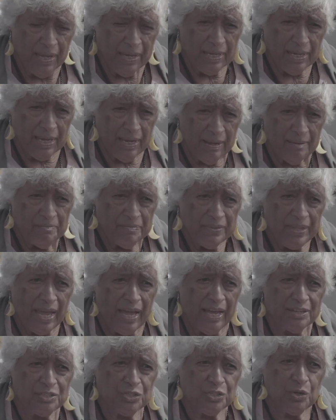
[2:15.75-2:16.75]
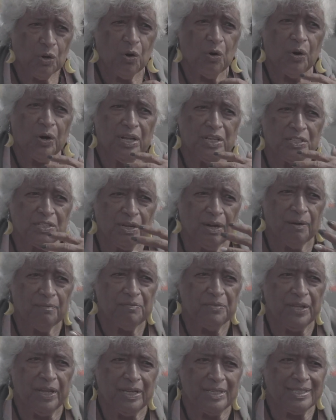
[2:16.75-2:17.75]
Okay. And so it's
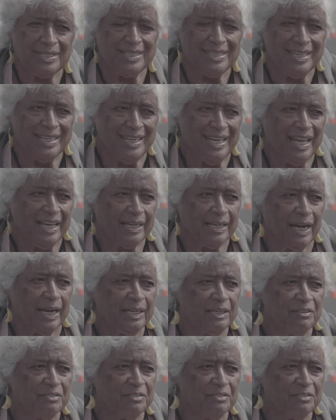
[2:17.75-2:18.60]
kind